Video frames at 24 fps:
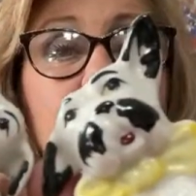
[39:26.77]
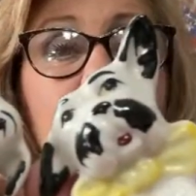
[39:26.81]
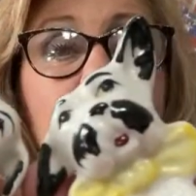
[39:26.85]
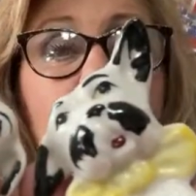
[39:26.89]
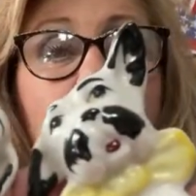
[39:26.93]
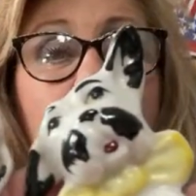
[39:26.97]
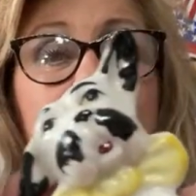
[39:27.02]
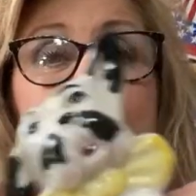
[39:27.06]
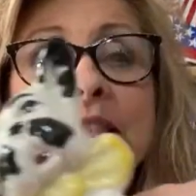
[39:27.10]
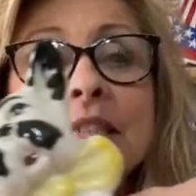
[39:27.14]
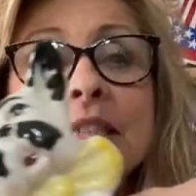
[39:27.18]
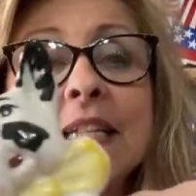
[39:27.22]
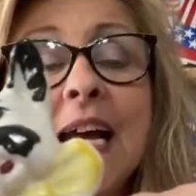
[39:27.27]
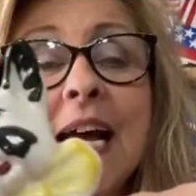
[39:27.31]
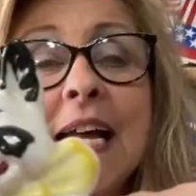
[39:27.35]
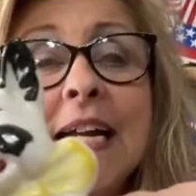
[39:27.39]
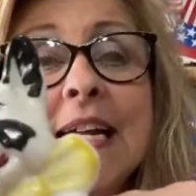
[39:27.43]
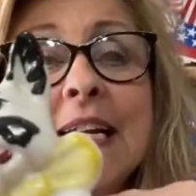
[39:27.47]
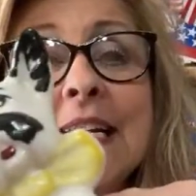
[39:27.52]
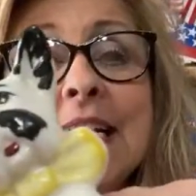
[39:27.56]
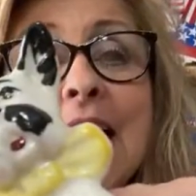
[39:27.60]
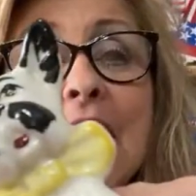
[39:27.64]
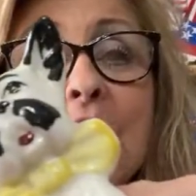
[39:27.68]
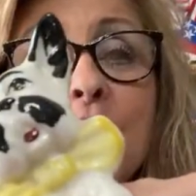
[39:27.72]
One's got
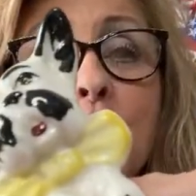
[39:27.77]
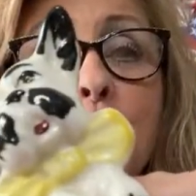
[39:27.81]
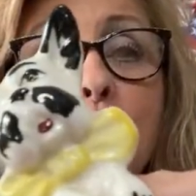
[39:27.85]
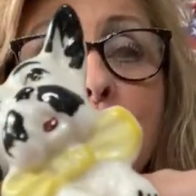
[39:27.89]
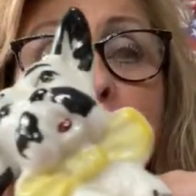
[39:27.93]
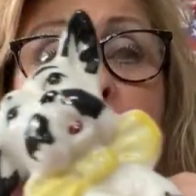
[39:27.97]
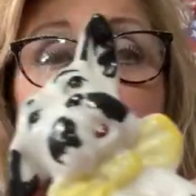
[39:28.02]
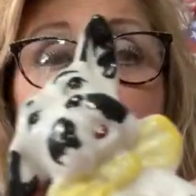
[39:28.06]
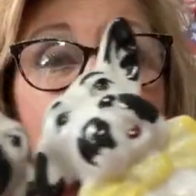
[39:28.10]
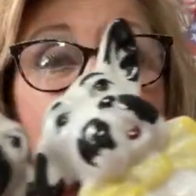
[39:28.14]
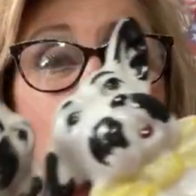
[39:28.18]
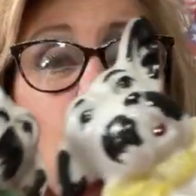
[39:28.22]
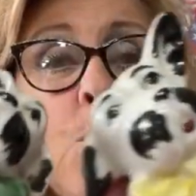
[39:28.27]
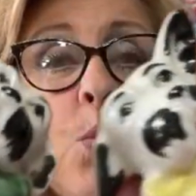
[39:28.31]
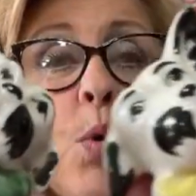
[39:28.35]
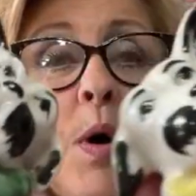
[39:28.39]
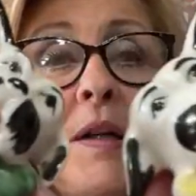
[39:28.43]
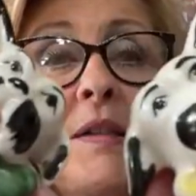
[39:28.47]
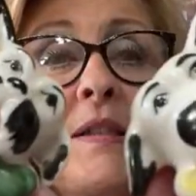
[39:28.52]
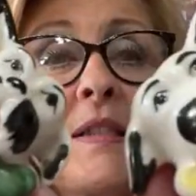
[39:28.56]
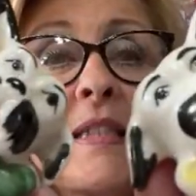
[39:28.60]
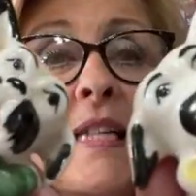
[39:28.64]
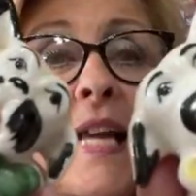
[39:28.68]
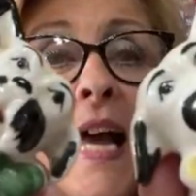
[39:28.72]
a yellow bow,
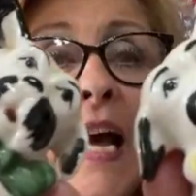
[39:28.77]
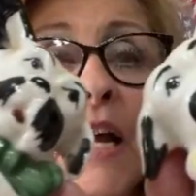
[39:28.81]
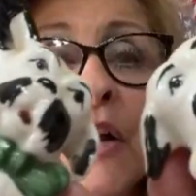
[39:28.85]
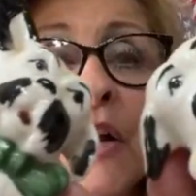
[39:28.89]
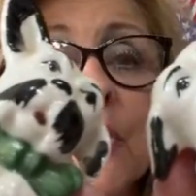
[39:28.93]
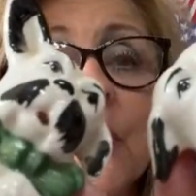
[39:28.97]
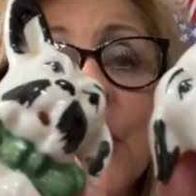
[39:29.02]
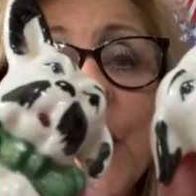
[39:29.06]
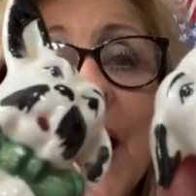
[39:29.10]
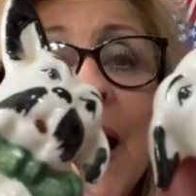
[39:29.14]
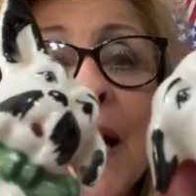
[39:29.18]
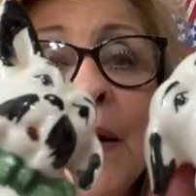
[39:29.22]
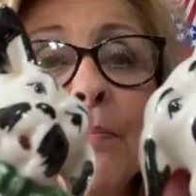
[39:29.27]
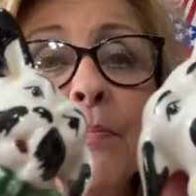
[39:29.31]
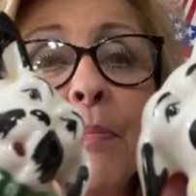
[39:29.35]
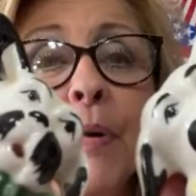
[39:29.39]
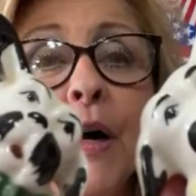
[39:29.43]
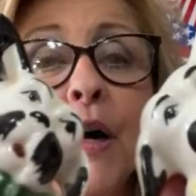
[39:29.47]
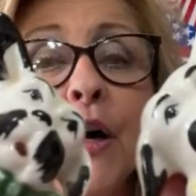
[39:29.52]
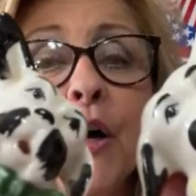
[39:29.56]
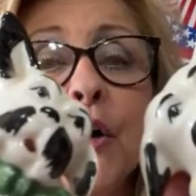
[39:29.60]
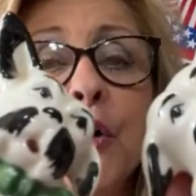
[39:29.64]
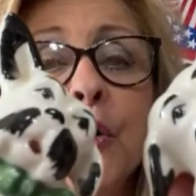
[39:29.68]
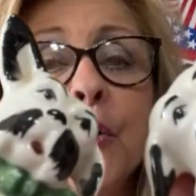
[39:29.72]
one's got a red
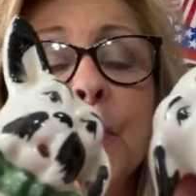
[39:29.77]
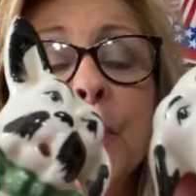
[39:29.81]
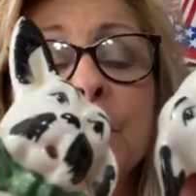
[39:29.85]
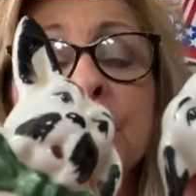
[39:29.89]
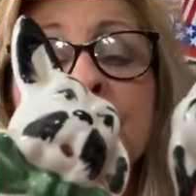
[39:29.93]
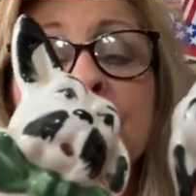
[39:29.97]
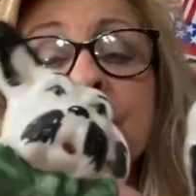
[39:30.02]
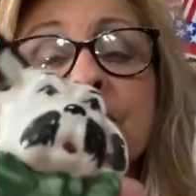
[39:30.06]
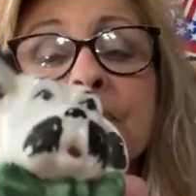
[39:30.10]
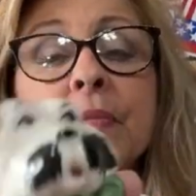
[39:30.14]
bow.